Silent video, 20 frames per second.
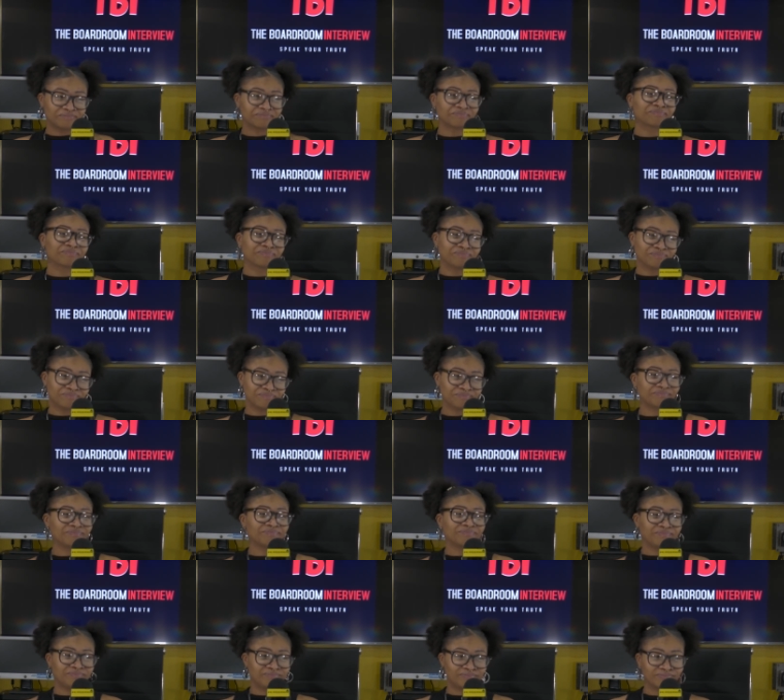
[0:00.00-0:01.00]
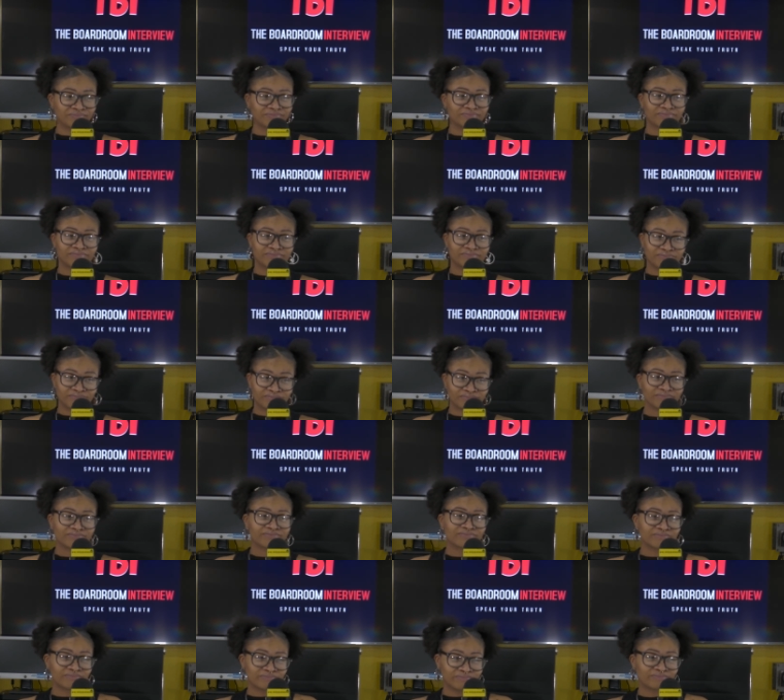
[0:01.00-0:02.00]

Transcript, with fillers: I don't like these bitches' attitude.